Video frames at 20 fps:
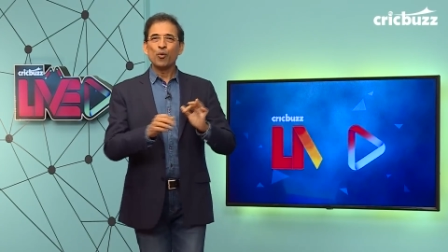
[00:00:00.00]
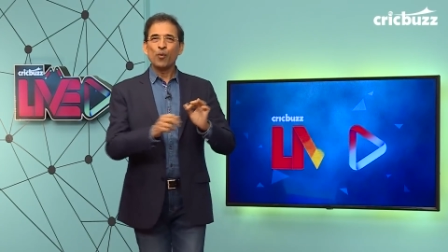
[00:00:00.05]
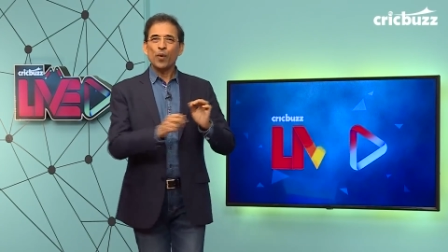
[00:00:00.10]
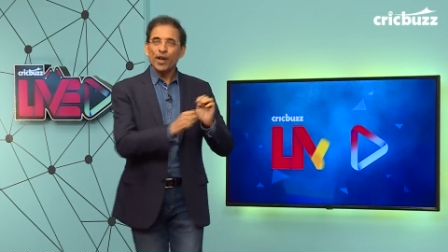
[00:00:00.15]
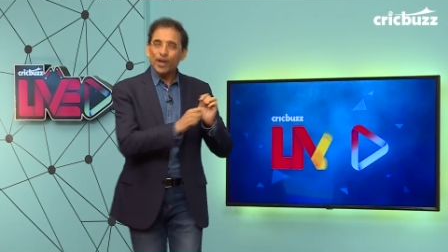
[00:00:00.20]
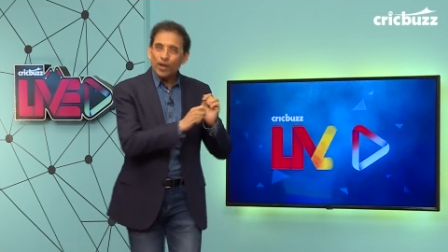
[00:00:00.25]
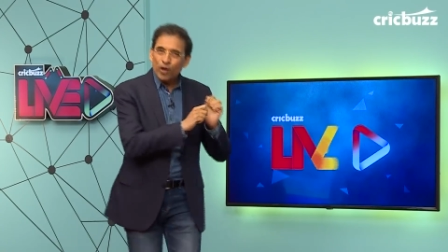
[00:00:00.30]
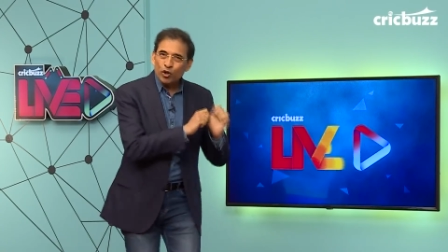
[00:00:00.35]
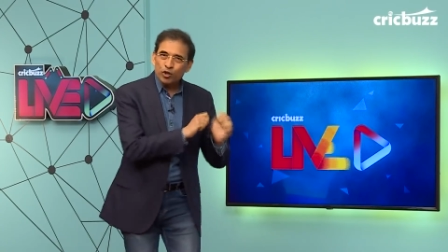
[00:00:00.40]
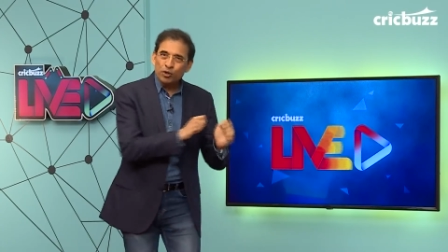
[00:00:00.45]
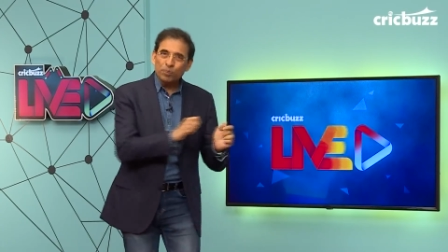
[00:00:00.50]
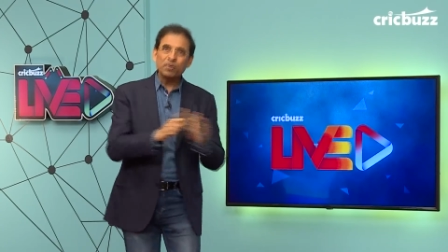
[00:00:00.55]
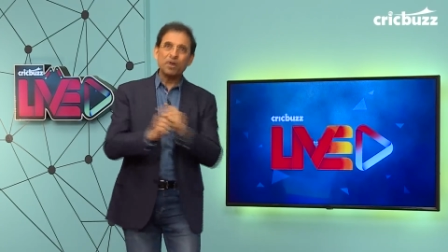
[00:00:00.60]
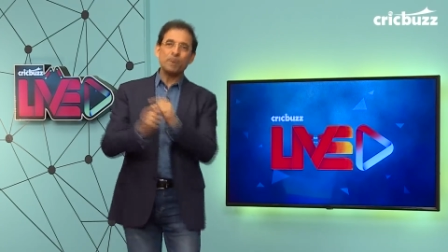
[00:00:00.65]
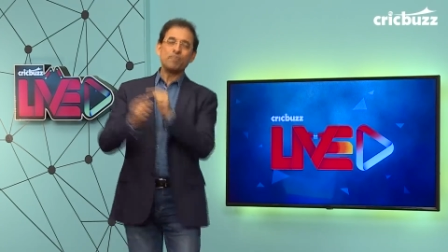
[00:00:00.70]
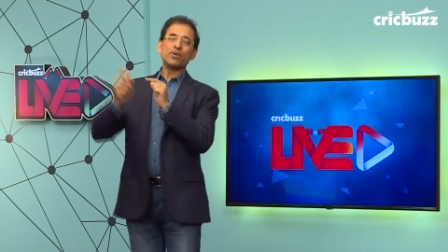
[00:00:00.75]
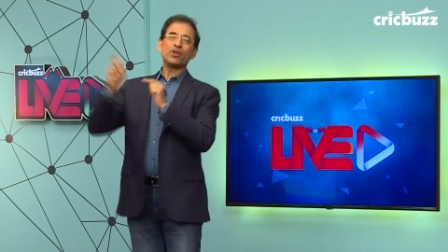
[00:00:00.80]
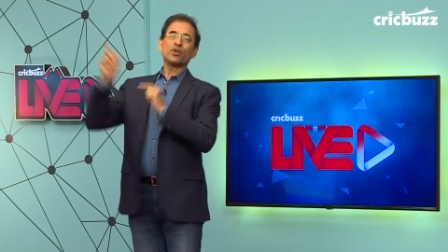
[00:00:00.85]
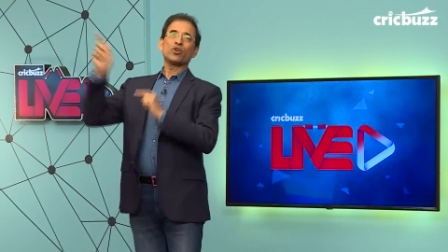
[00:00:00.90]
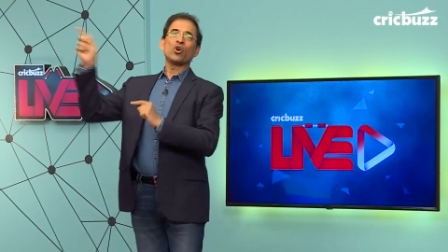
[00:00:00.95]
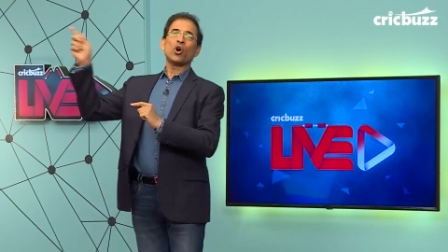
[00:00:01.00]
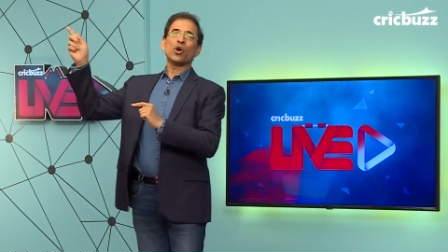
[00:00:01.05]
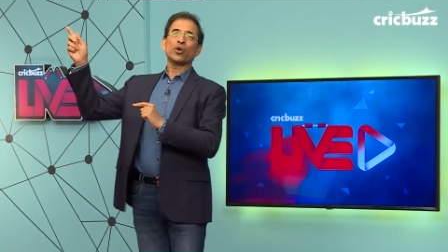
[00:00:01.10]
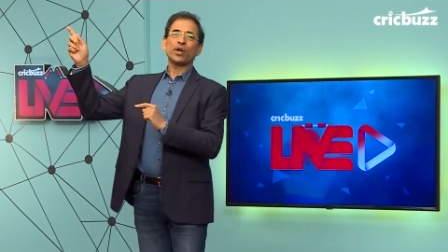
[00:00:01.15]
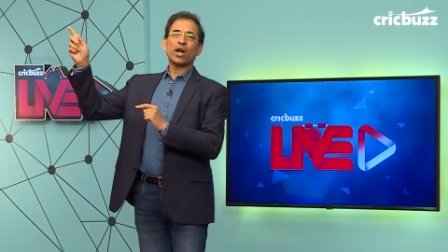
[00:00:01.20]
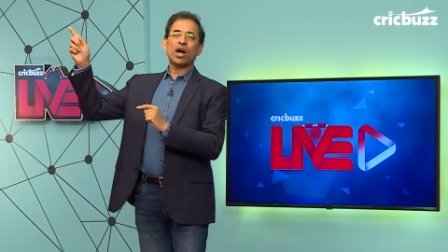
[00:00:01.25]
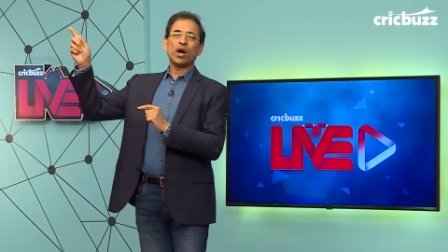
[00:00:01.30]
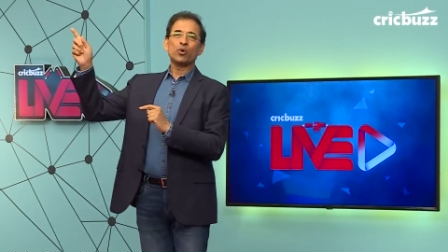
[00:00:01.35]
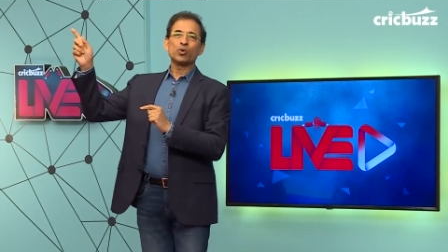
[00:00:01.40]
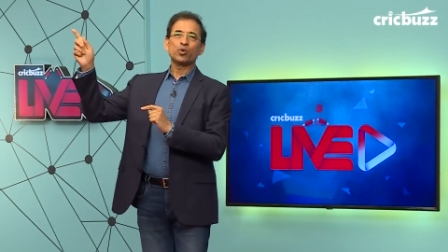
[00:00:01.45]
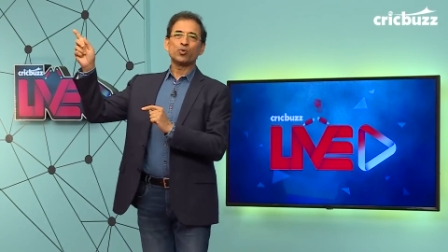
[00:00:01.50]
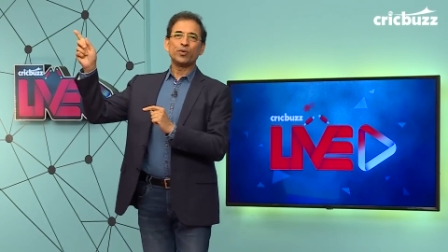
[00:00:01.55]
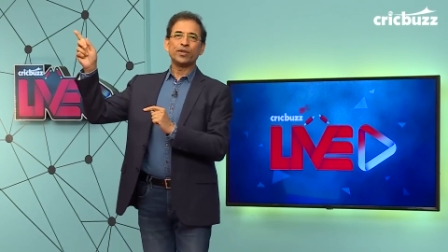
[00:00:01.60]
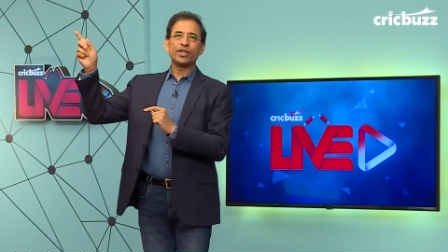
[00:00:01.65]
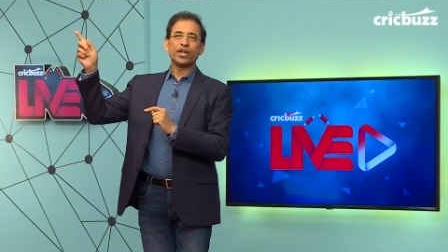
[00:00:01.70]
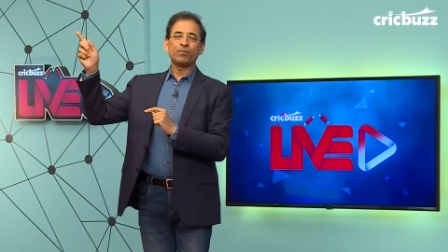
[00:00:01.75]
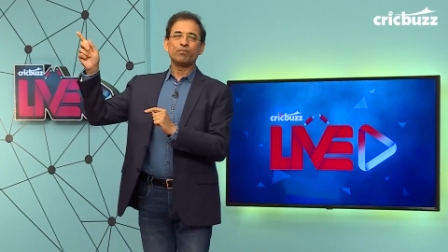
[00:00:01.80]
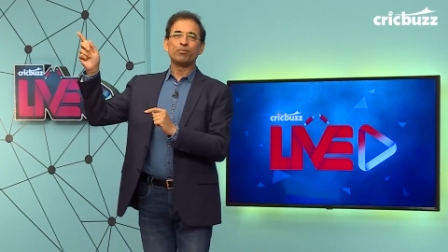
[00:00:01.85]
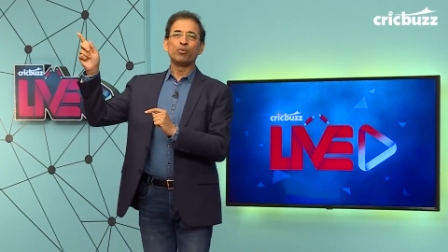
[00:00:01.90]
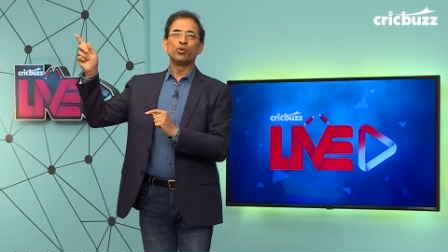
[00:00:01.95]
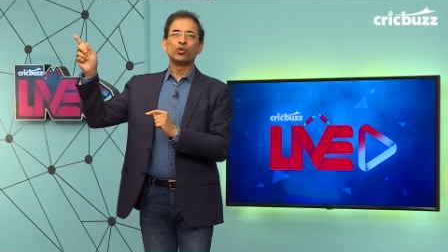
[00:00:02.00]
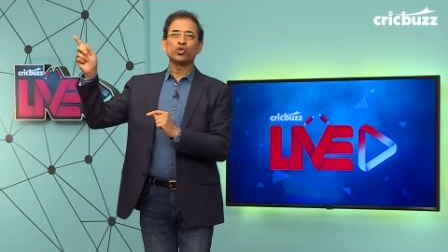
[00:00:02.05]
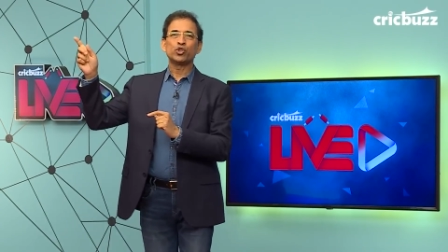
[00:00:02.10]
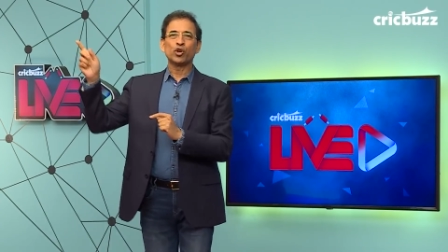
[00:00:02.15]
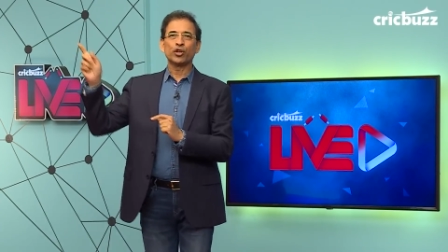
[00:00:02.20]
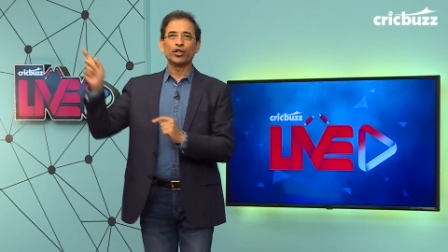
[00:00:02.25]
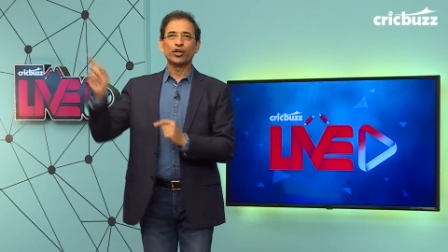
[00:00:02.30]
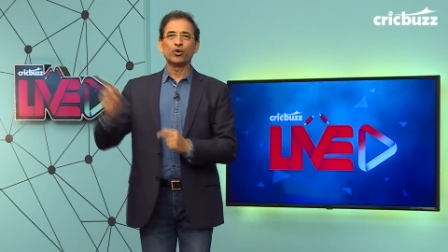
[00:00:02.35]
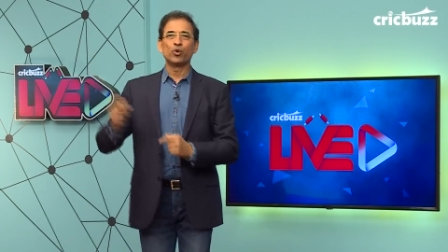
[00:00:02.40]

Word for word: When Gautam Gambhir got out with that pull shot